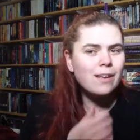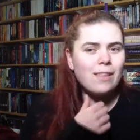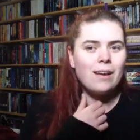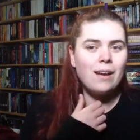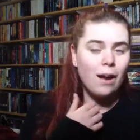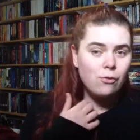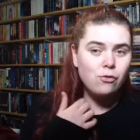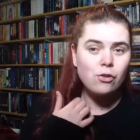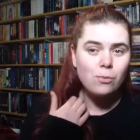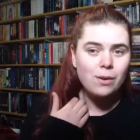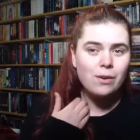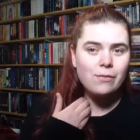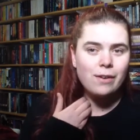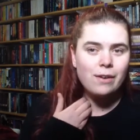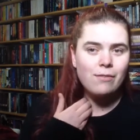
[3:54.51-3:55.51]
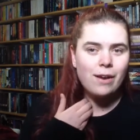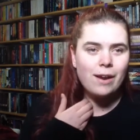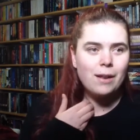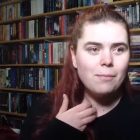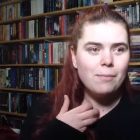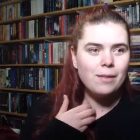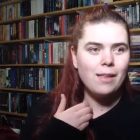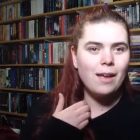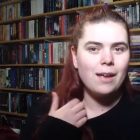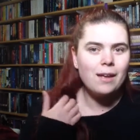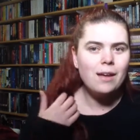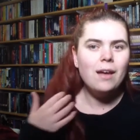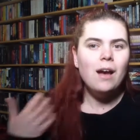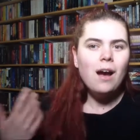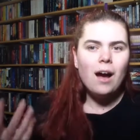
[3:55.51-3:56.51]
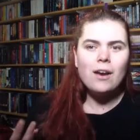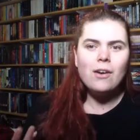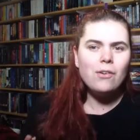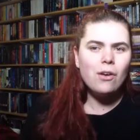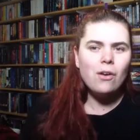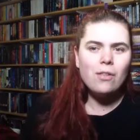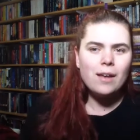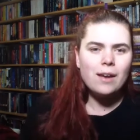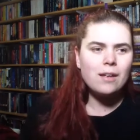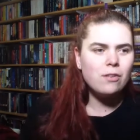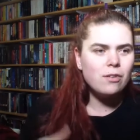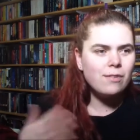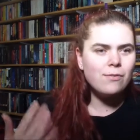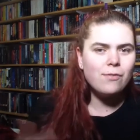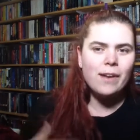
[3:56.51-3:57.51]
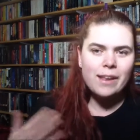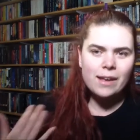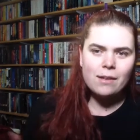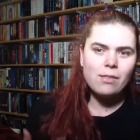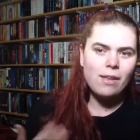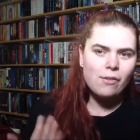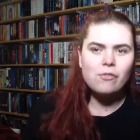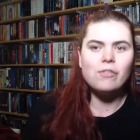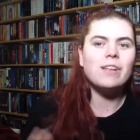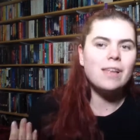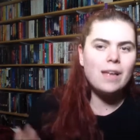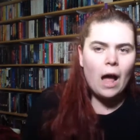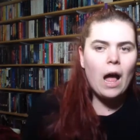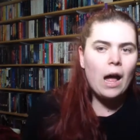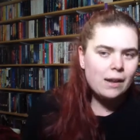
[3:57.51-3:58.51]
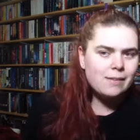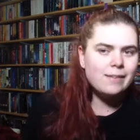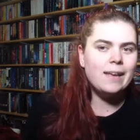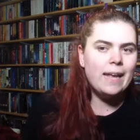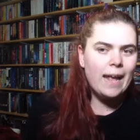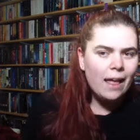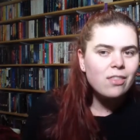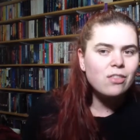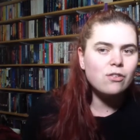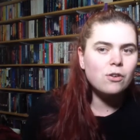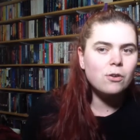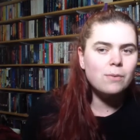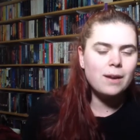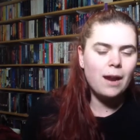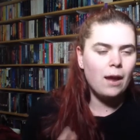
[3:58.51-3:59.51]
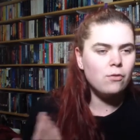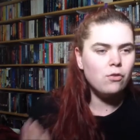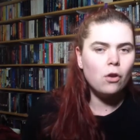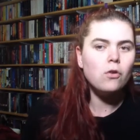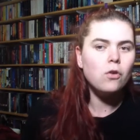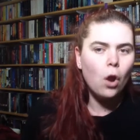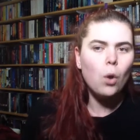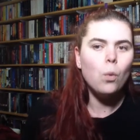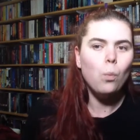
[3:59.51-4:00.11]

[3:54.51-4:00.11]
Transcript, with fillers: Like, I do want to reread it, but like, I don't know, like, it's just finding it like really hard to get through and I don't know